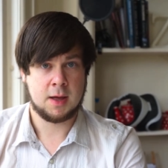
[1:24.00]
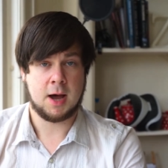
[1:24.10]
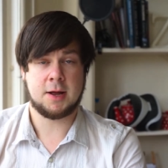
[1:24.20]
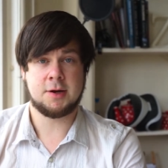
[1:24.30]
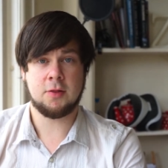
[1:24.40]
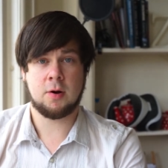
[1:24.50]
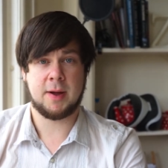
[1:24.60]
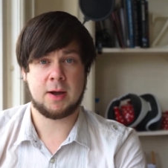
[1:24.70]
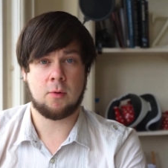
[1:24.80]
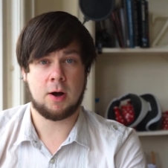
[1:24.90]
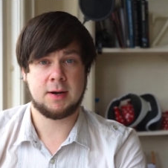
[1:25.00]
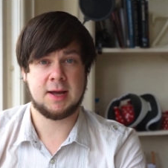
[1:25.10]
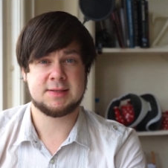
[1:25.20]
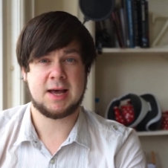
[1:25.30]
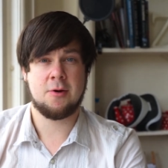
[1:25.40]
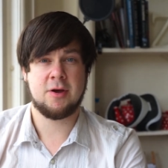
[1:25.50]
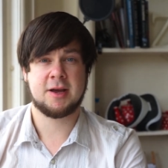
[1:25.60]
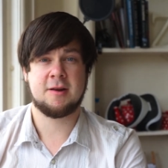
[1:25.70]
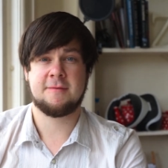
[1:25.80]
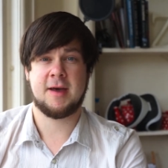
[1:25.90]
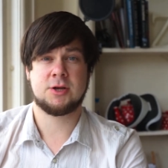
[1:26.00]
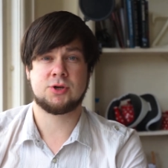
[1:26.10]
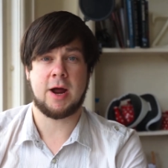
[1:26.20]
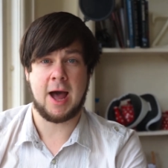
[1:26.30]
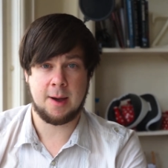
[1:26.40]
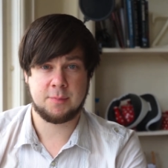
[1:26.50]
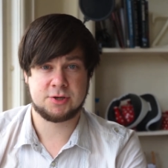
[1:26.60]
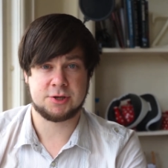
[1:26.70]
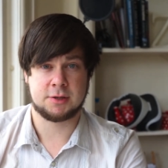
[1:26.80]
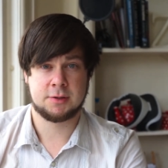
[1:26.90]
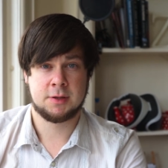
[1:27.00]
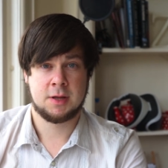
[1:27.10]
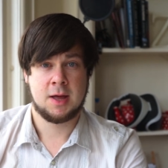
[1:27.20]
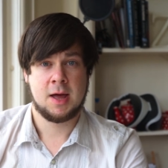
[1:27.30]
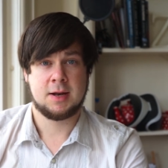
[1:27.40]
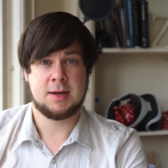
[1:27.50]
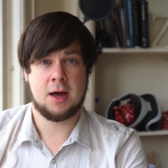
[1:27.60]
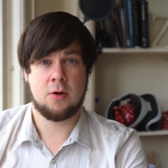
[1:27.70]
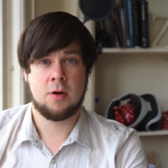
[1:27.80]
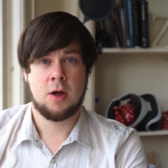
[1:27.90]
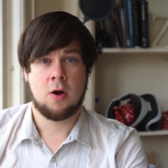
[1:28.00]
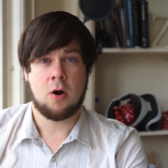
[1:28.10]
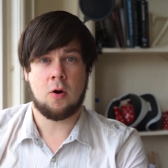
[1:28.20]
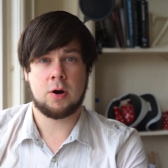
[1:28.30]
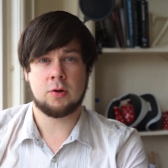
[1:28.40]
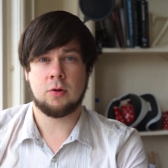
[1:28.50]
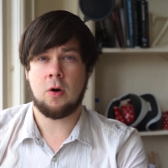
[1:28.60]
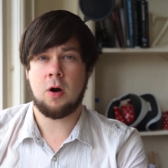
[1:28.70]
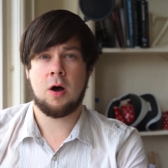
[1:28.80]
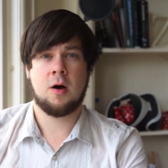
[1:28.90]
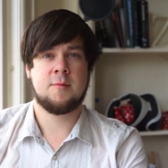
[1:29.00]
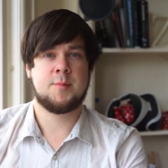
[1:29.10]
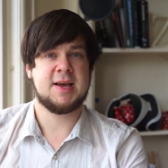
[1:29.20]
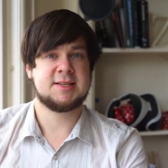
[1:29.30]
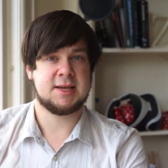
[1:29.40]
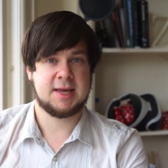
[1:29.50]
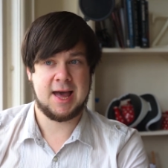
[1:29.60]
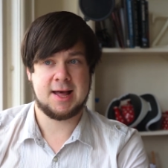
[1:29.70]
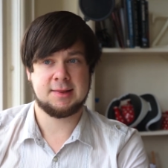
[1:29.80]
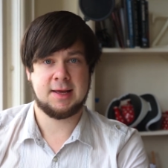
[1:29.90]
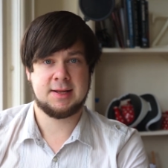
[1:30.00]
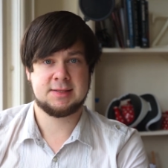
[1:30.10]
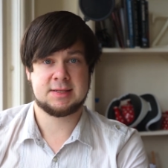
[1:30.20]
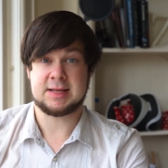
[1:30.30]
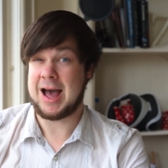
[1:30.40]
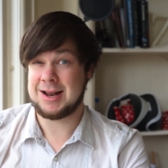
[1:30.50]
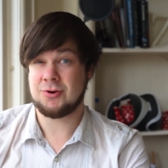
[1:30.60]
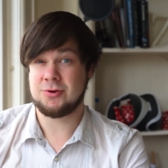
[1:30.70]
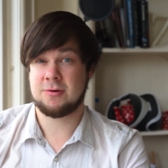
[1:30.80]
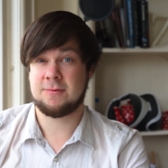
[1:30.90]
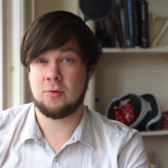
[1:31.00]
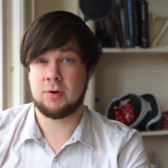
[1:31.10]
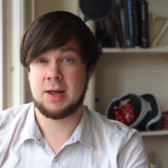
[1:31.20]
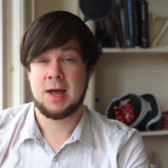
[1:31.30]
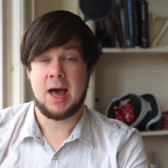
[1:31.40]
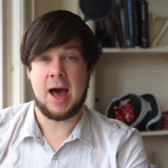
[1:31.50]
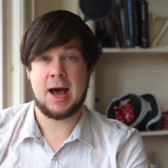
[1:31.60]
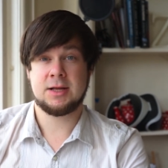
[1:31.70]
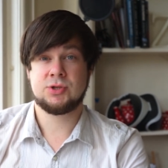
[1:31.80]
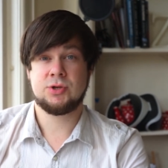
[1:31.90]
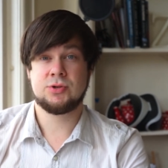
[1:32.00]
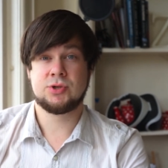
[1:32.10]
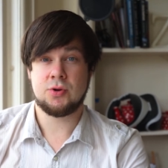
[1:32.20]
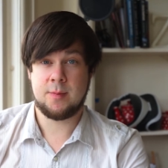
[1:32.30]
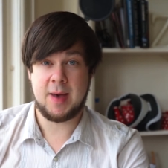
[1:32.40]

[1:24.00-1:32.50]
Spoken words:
Another big one is how it can affect your aperture. Now, on a lot of basic kit lenses and on your phone, as you zoom